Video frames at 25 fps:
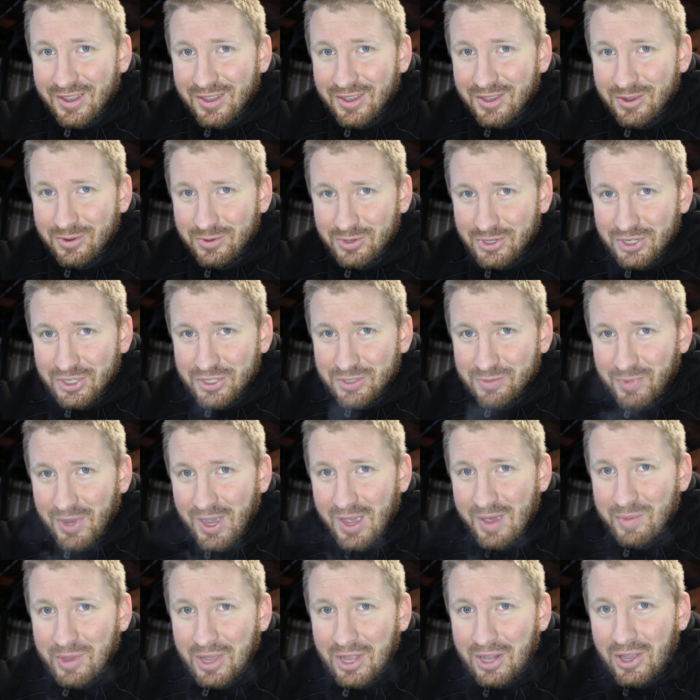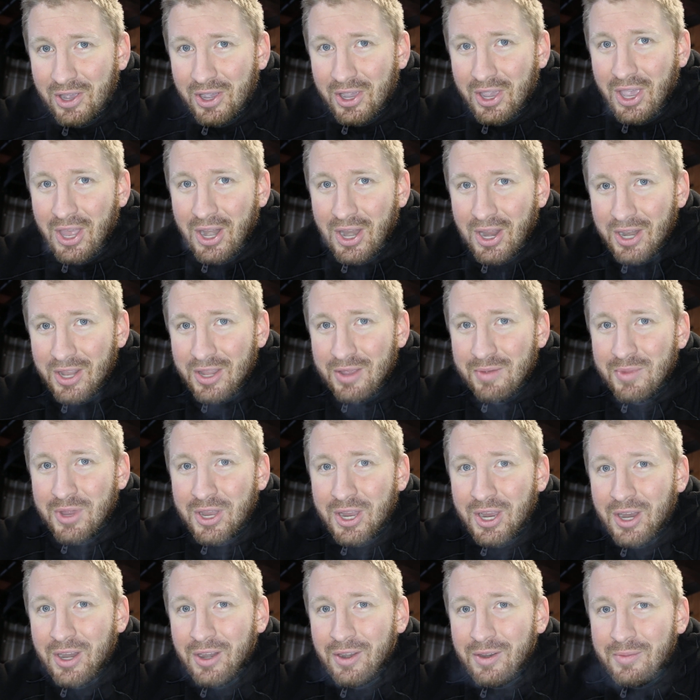you just might be looking in the
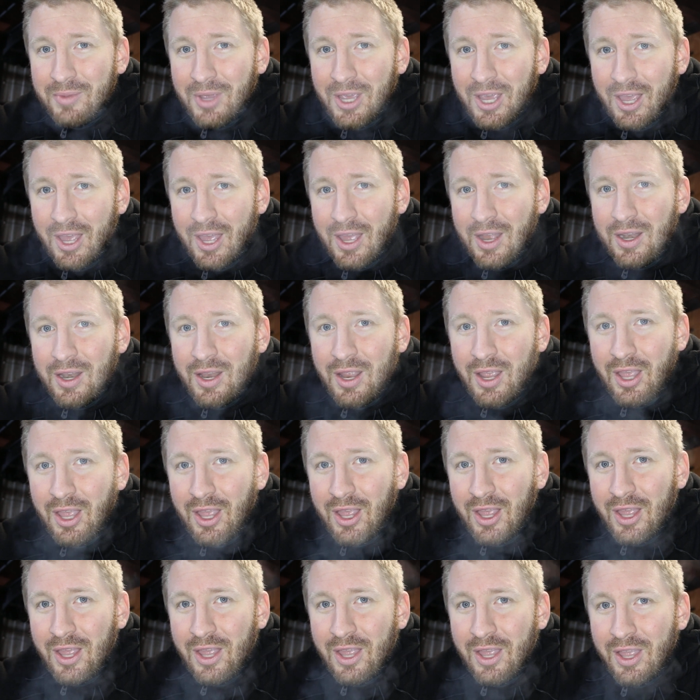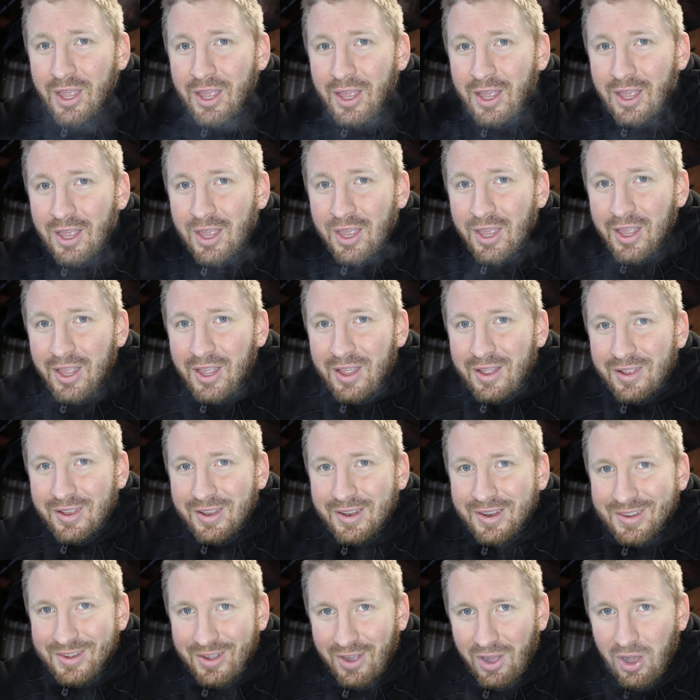mirror, man,
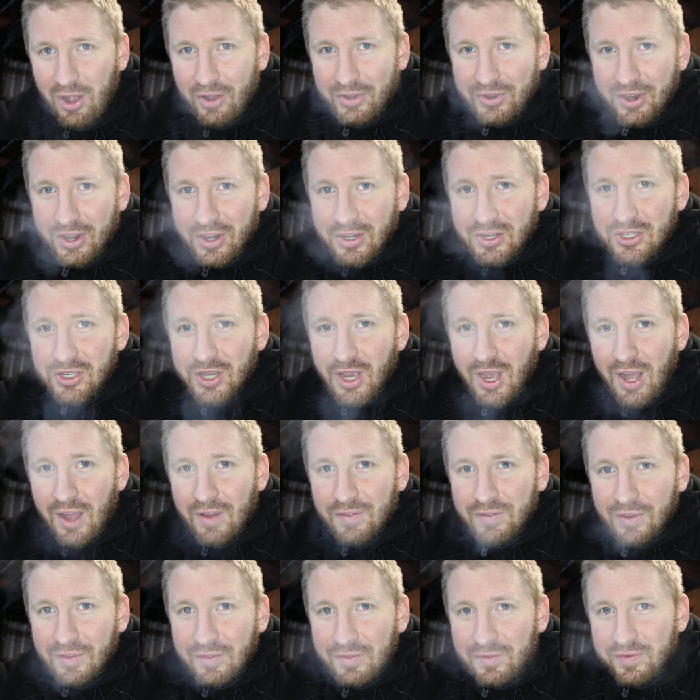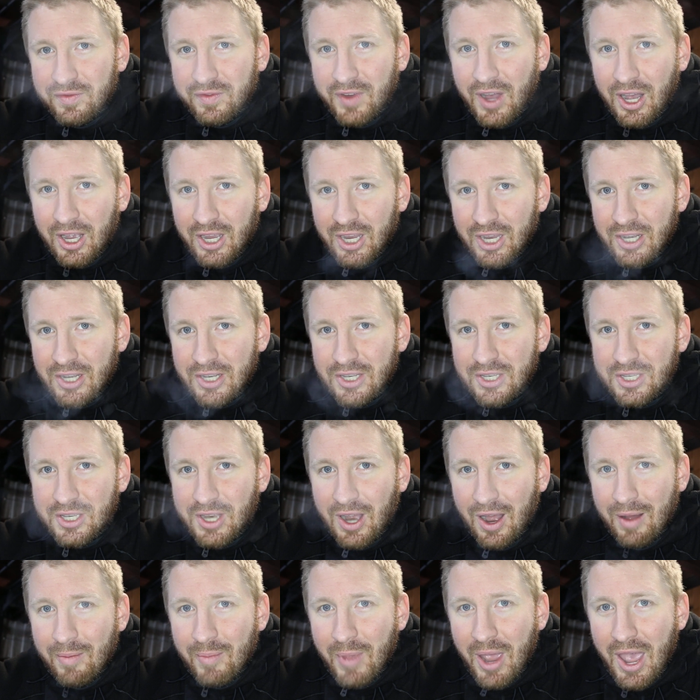calling yourself a fucking
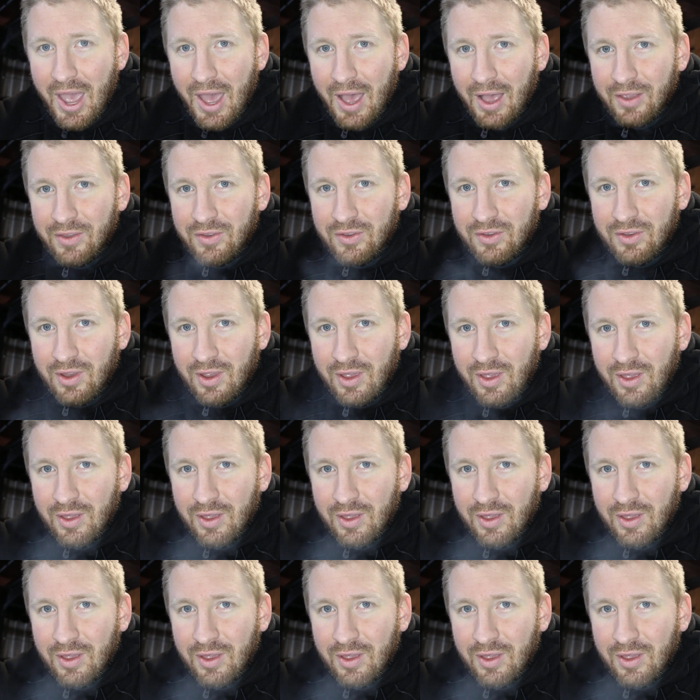dumbass.